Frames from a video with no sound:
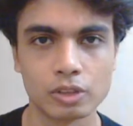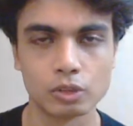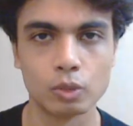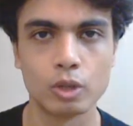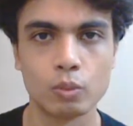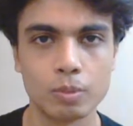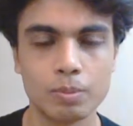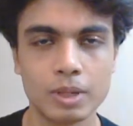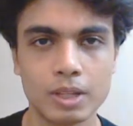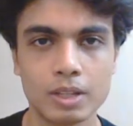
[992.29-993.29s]
So it would
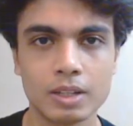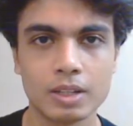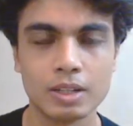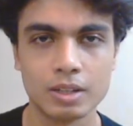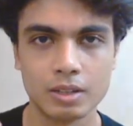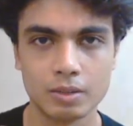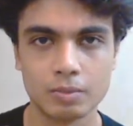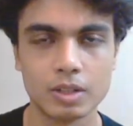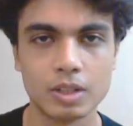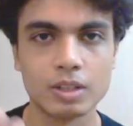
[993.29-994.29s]
be
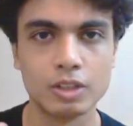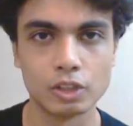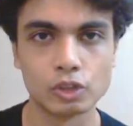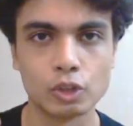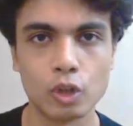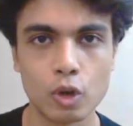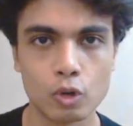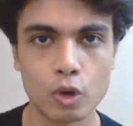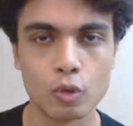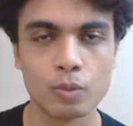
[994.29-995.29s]
this
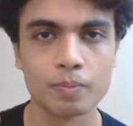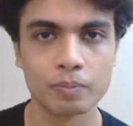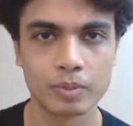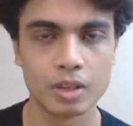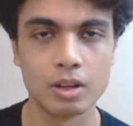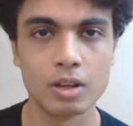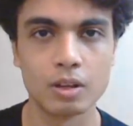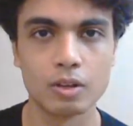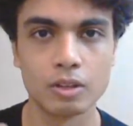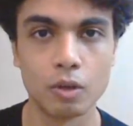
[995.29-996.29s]
logo
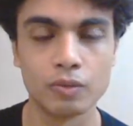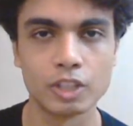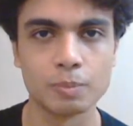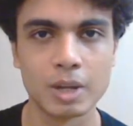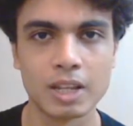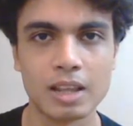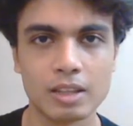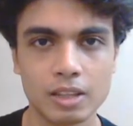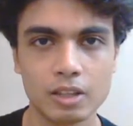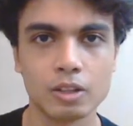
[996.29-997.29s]
of this metallic
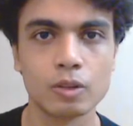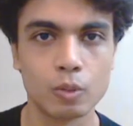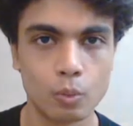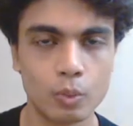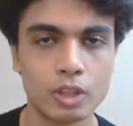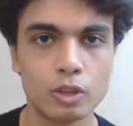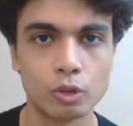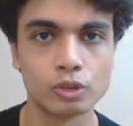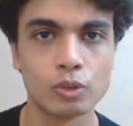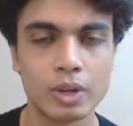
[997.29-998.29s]
eagle with
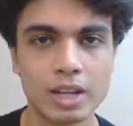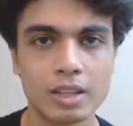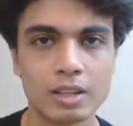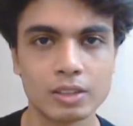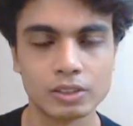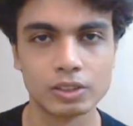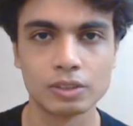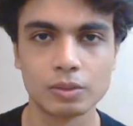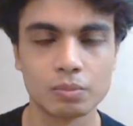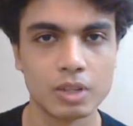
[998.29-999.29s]
those gradients,
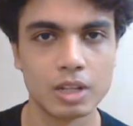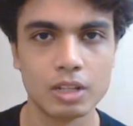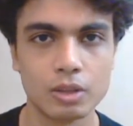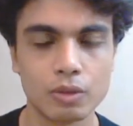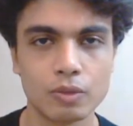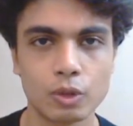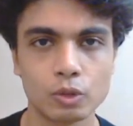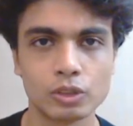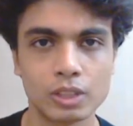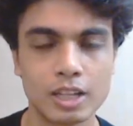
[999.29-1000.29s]
either of
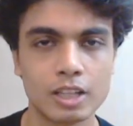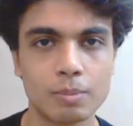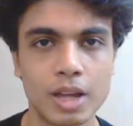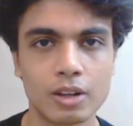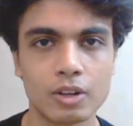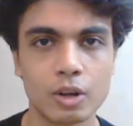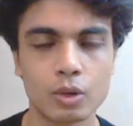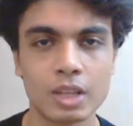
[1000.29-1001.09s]
those in the background.